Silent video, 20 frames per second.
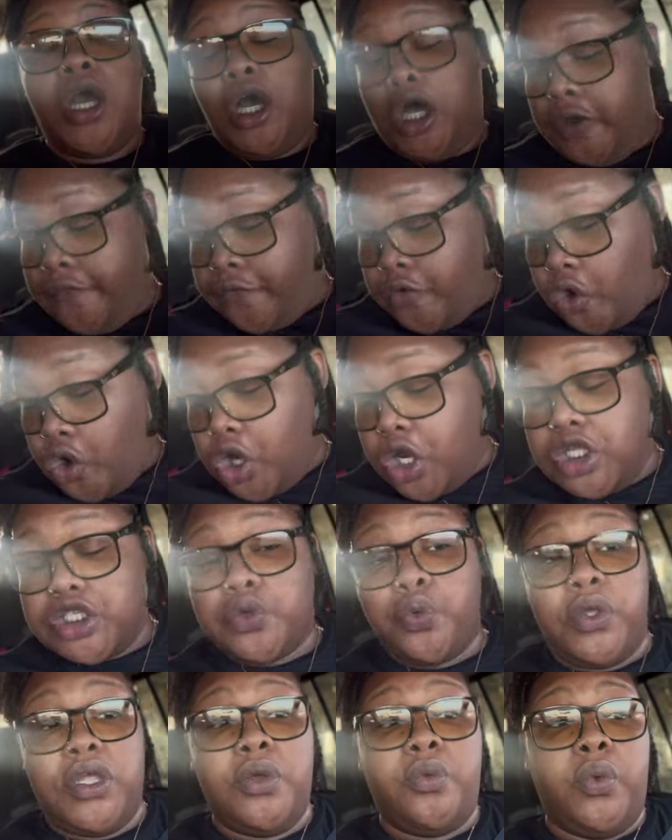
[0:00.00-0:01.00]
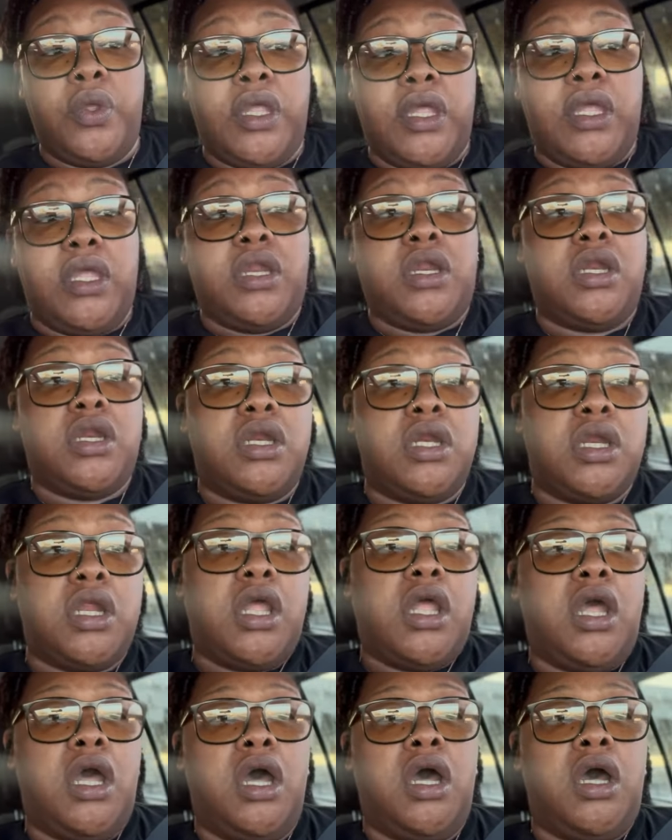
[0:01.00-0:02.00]
Of course, we went,
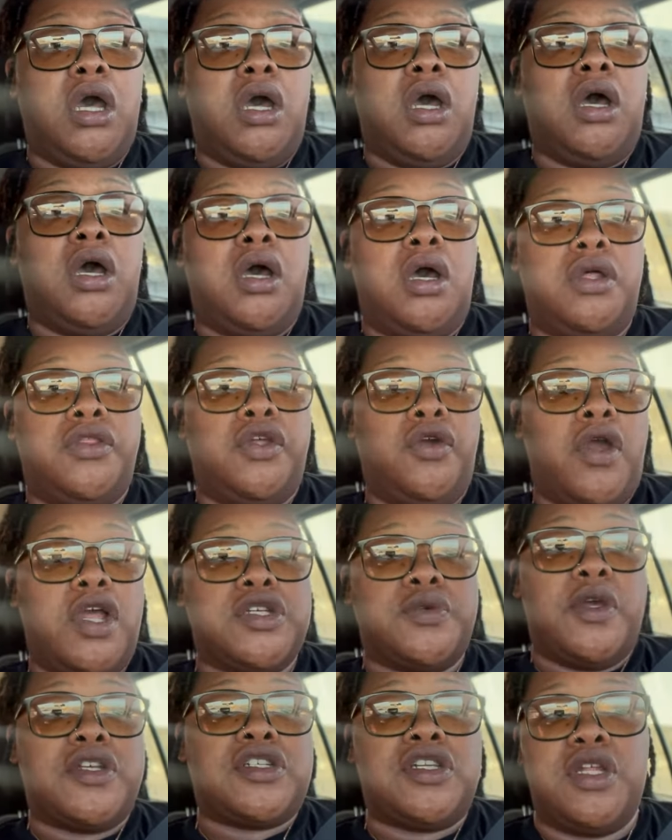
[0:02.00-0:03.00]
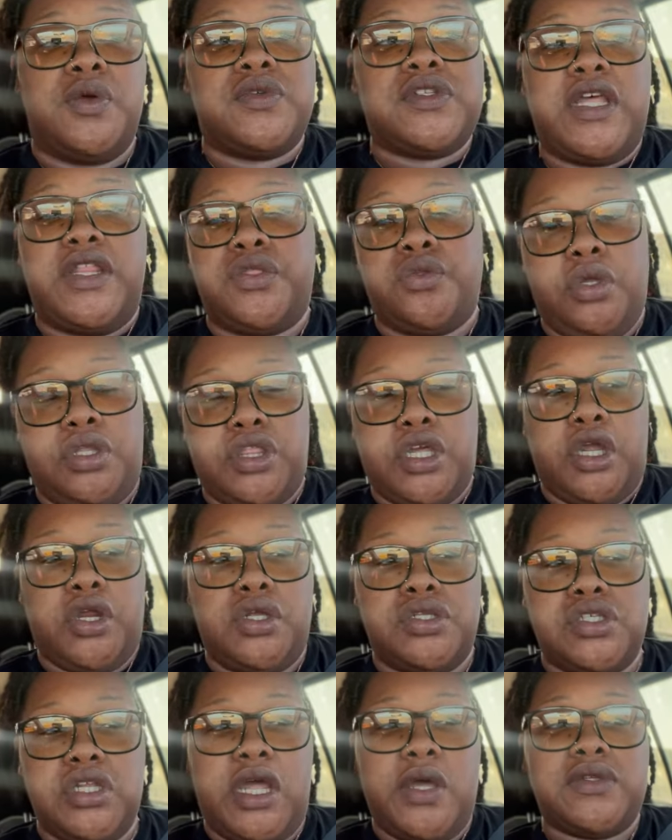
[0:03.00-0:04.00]
uh, the graduation, it was at
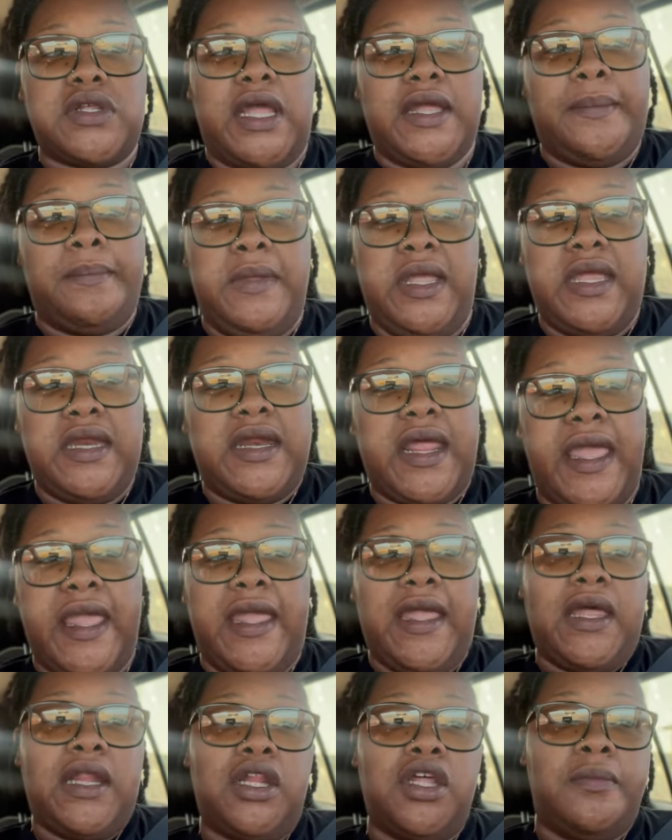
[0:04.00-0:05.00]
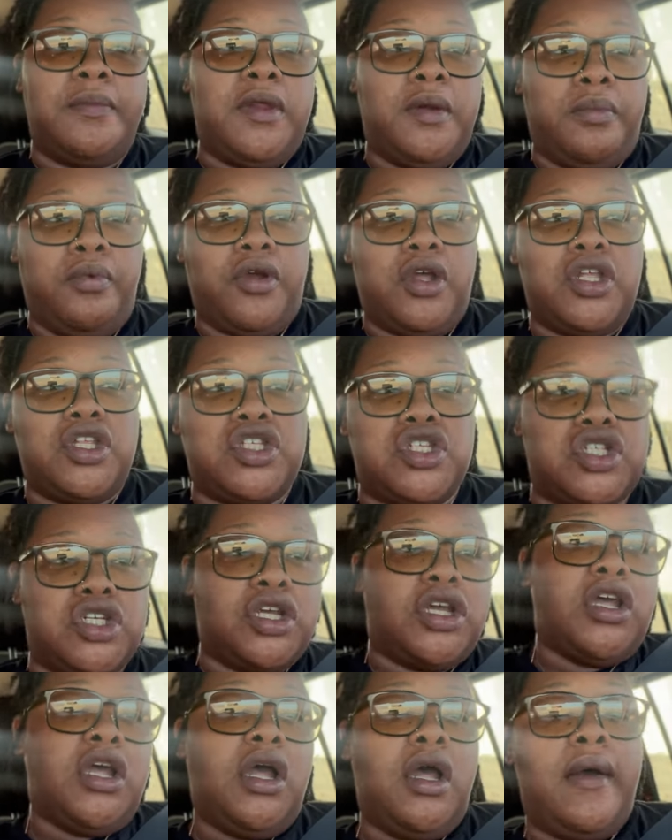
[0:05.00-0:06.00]
3.30, so that was like midday, a little bit of brunch.
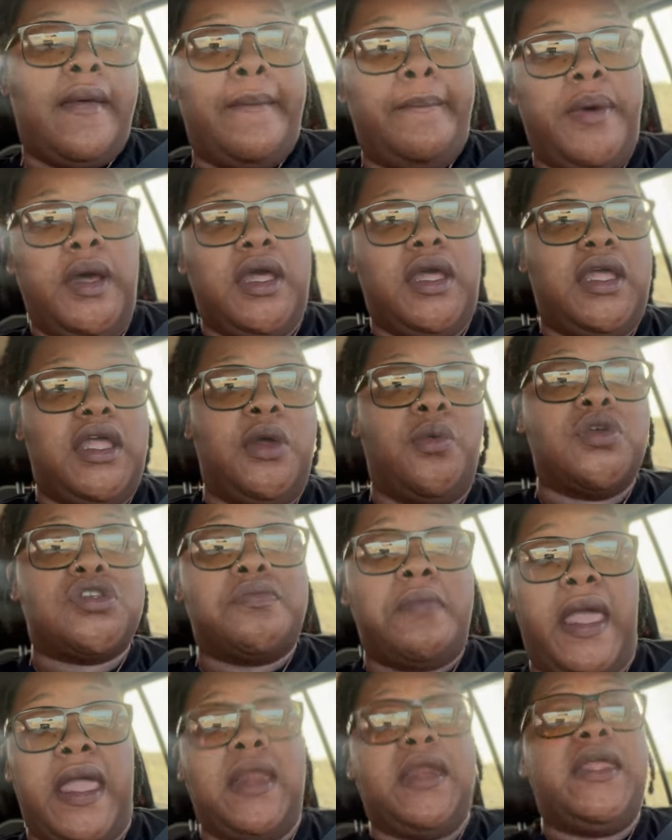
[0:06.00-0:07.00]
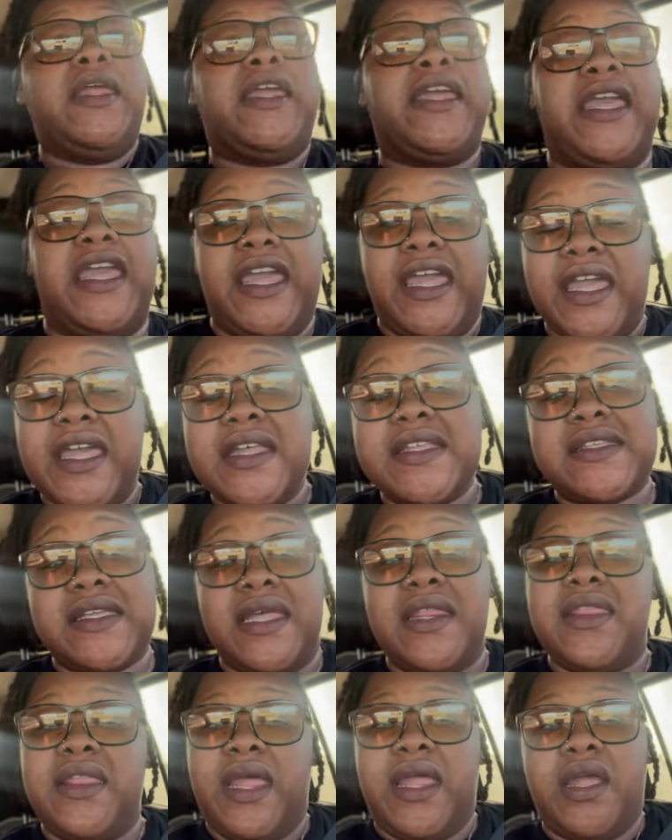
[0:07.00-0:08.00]
But it was mainly kids
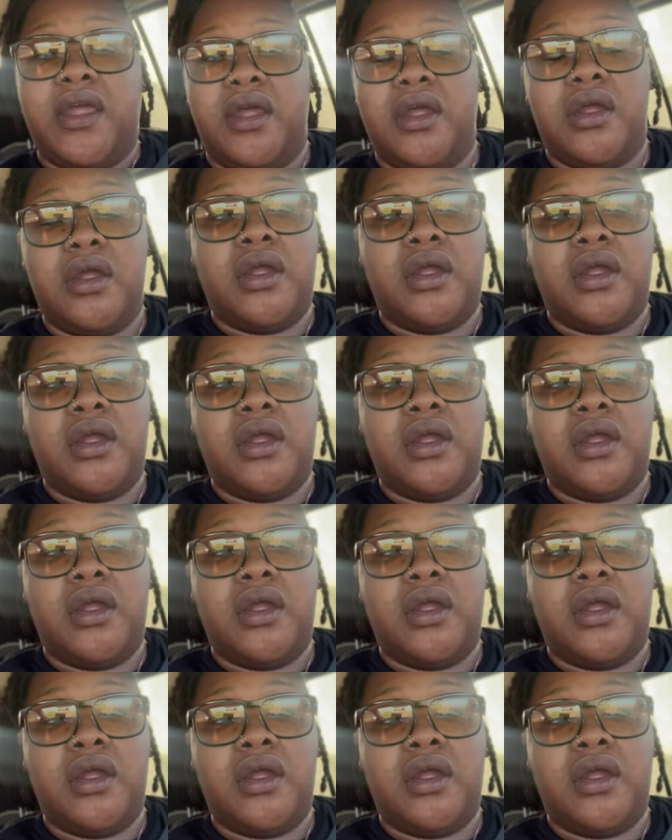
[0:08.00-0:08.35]
in there.